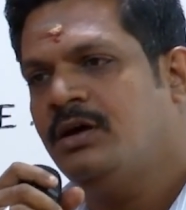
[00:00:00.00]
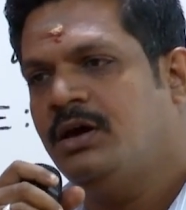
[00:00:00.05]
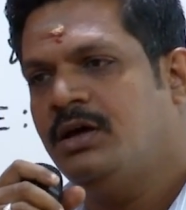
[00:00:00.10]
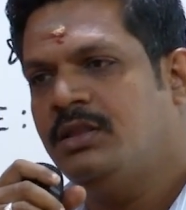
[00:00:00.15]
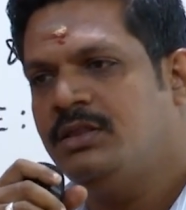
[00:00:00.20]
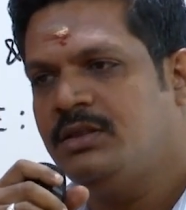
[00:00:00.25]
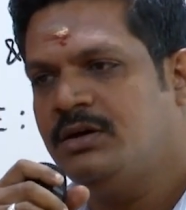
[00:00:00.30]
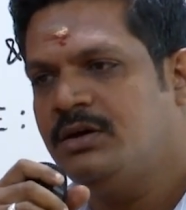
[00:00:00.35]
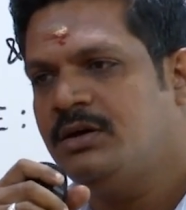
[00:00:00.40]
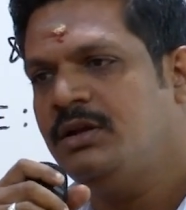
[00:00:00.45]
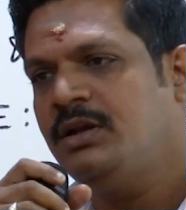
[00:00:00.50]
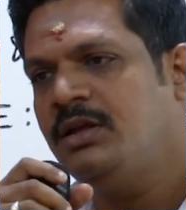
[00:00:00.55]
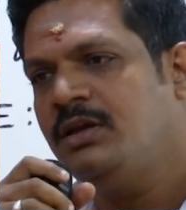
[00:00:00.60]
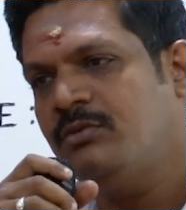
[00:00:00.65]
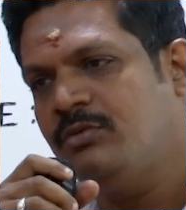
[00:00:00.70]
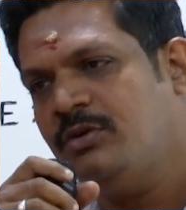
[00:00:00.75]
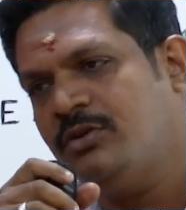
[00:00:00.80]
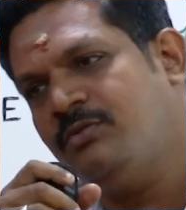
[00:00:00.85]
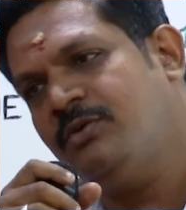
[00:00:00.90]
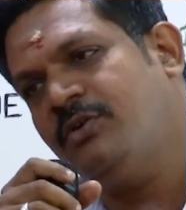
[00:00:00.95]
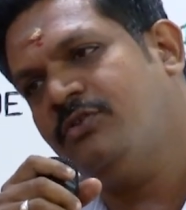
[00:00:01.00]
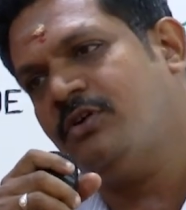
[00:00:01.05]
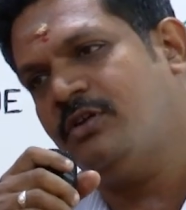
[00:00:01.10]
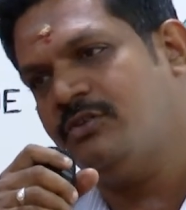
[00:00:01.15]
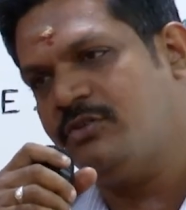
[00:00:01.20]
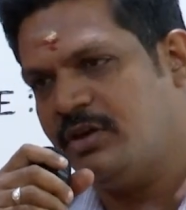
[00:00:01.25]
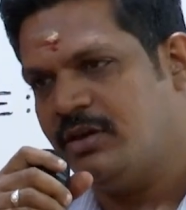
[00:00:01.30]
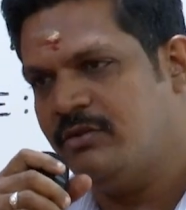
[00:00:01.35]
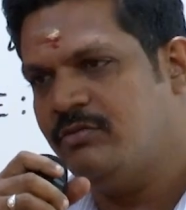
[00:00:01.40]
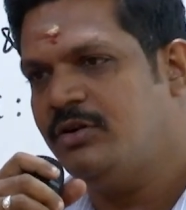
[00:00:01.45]
And thirdly, UHV is
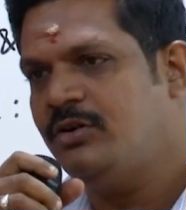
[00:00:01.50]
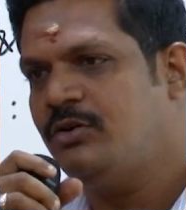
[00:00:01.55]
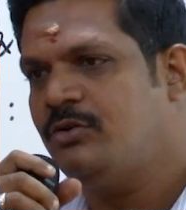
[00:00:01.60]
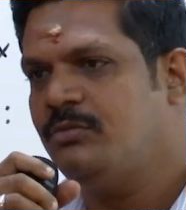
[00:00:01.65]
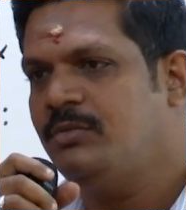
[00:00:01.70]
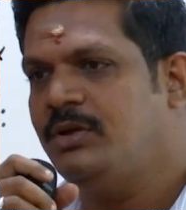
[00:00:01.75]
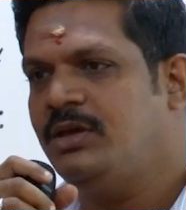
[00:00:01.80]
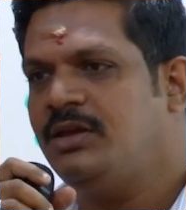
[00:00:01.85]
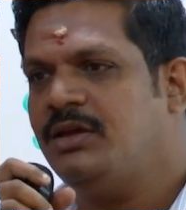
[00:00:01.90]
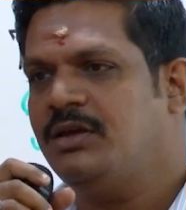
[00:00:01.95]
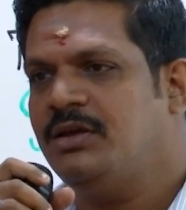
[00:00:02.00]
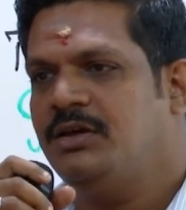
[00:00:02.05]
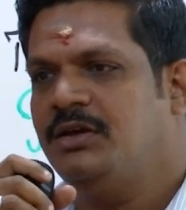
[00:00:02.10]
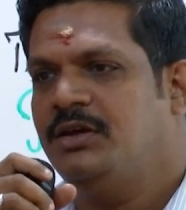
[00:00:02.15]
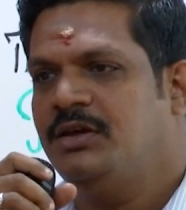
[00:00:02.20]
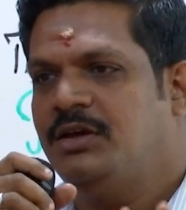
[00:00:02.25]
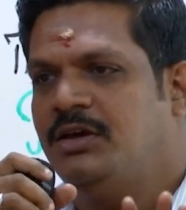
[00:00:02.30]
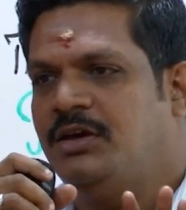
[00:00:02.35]
also given to me,